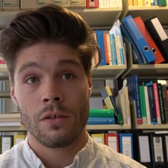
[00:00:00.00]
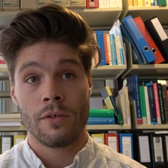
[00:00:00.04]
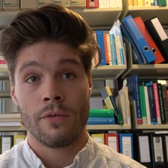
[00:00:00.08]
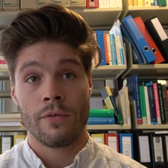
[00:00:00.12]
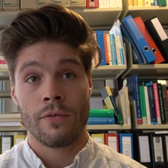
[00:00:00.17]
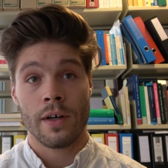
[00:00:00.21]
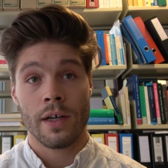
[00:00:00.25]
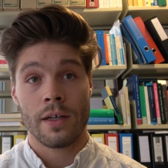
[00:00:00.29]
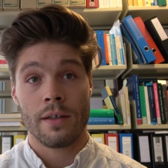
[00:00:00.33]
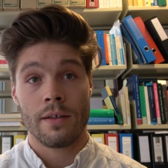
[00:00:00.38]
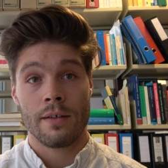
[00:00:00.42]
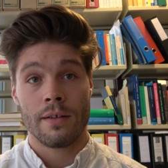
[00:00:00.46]
to
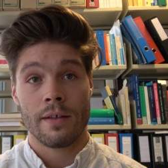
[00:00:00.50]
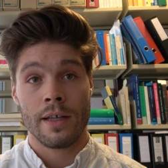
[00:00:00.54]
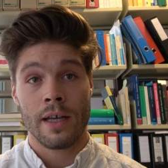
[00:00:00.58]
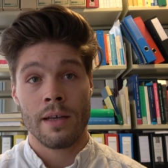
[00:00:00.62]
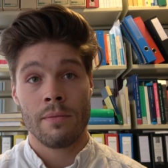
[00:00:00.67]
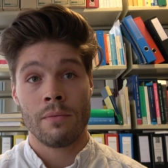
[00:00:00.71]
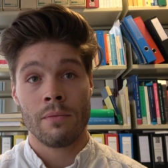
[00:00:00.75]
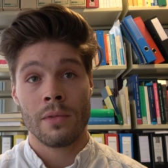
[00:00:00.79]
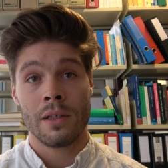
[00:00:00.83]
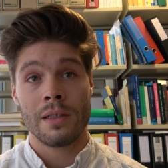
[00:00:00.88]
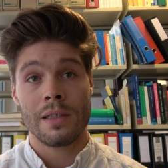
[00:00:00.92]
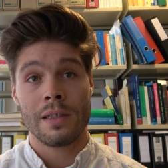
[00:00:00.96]
find
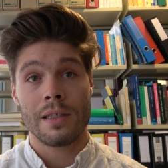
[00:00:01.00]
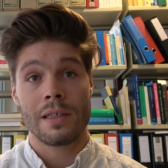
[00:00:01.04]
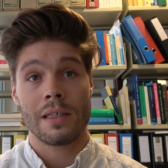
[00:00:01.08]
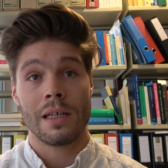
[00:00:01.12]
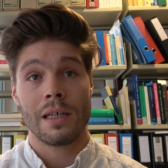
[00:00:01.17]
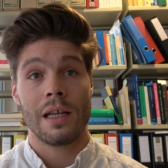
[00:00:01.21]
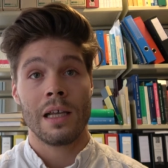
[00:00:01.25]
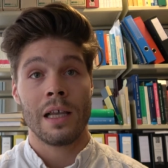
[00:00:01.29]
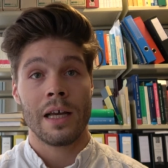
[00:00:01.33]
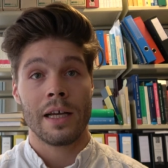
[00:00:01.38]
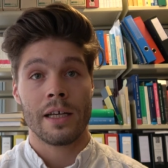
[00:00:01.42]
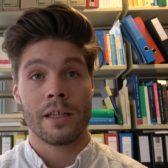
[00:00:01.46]
statements
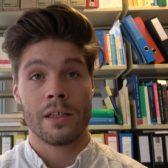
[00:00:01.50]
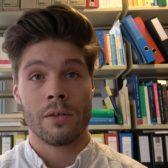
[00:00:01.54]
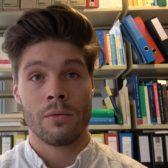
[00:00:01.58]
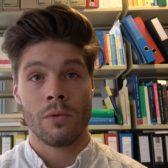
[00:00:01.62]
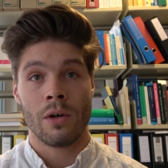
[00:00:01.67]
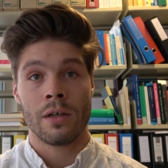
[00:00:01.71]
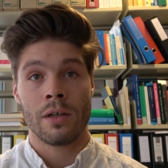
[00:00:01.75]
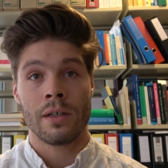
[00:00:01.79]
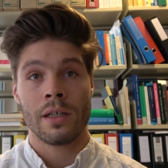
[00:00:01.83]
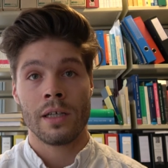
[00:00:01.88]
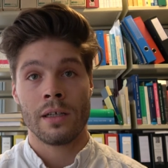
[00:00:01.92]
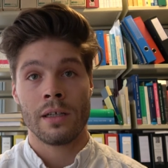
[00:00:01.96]
like the
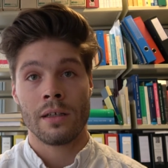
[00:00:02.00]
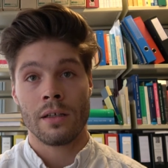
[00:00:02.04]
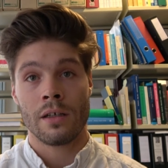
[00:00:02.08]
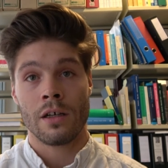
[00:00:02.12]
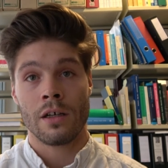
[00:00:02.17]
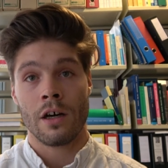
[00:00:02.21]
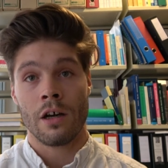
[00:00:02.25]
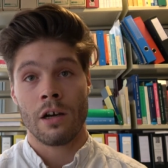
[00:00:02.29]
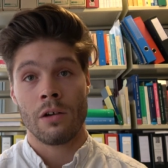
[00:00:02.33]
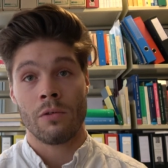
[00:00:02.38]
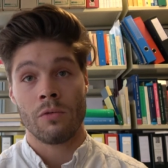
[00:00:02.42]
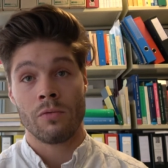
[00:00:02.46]
one in
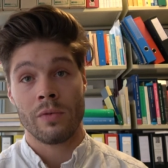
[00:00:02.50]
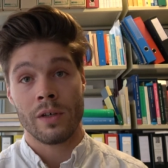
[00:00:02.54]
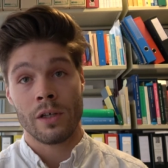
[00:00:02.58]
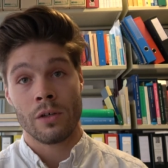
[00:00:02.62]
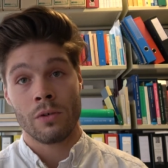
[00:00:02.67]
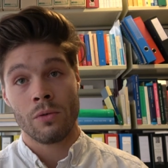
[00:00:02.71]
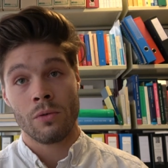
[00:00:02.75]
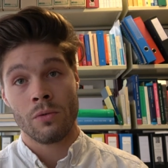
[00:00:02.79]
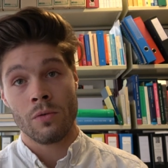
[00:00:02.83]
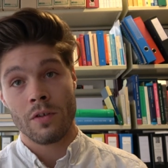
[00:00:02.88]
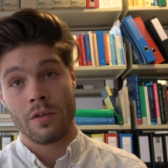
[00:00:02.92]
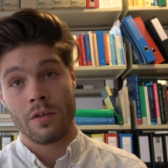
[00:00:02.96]
Karl Ludwig
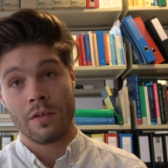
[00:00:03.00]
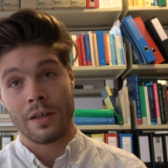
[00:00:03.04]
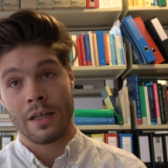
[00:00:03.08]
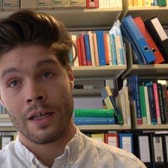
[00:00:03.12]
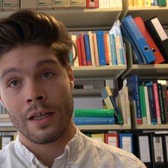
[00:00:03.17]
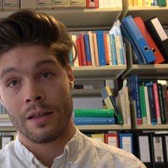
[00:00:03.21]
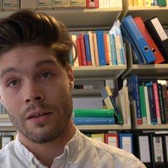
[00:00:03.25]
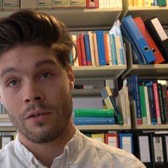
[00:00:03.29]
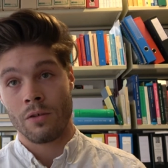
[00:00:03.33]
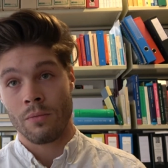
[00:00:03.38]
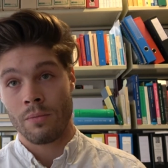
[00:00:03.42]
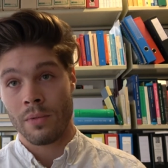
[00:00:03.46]
Kuhn's
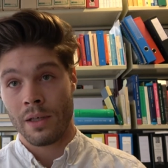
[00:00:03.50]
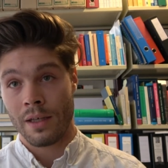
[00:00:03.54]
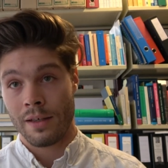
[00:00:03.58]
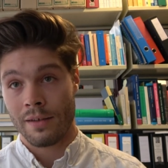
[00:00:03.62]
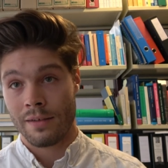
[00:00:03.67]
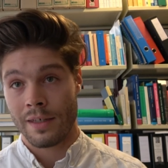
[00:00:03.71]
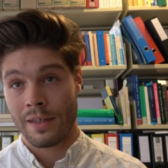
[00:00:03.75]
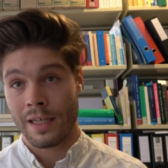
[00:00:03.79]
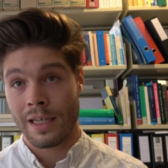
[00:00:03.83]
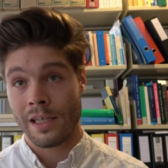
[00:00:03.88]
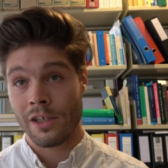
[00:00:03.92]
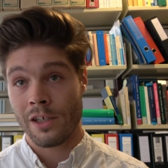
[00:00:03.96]
and
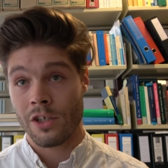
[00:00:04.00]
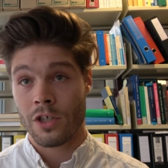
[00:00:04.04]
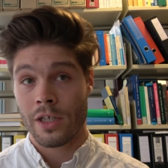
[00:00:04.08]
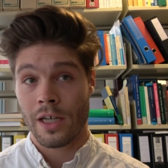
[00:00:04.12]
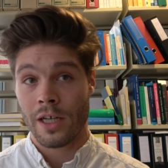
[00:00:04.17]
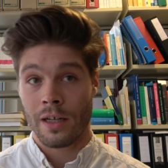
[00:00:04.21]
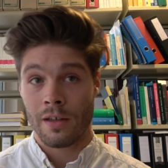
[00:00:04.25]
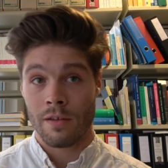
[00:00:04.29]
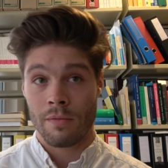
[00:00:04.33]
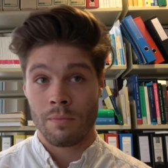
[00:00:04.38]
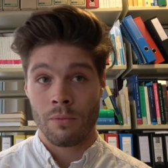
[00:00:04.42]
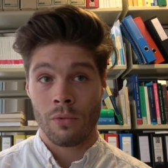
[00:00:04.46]
Tobias
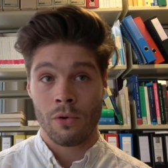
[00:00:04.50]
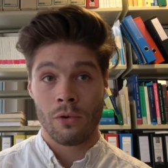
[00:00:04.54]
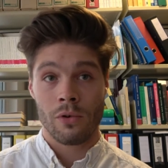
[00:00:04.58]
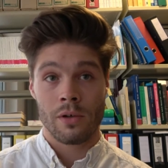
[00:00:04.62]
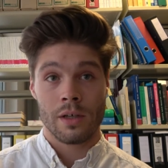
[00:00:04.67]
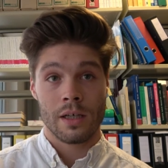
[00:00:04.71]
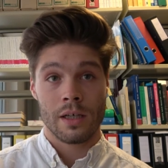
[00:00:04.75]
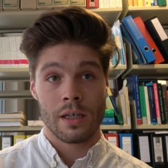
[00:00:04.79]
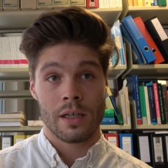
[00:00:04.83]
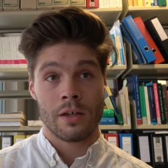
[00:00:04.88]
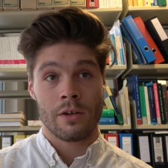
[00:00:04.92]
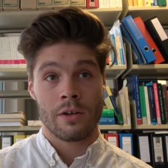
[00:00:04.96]
Singelstein's
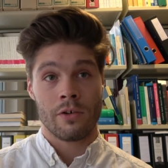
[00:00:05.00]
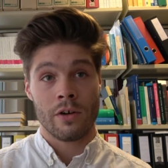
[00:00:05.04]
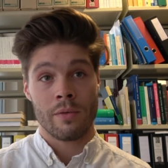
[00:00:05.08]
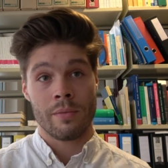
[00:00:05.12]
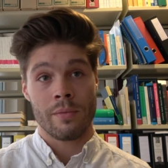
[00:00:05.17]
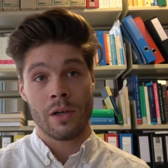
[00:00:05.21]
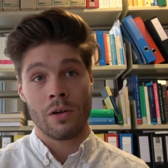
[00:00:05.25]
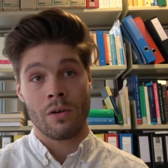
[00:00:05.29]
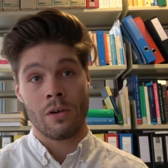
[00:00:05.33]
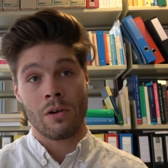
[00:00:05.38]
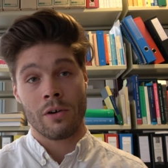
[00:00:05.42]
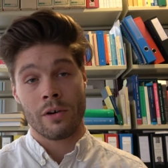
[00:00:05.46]
book
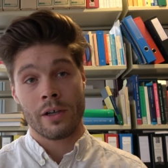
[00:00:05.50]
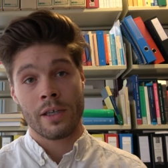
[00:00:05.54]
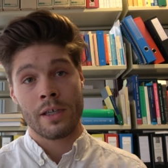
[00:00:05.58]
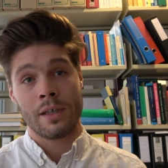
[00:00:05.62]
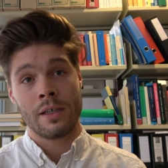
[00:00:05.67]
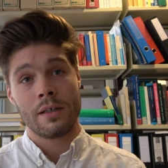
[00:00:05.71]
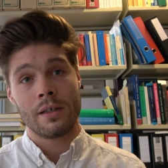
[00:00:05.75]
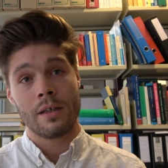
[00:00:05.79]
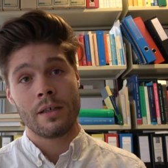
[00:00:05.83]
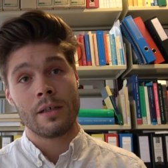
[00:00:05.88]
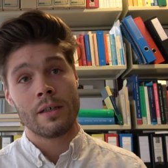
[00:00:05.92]
Criminologie,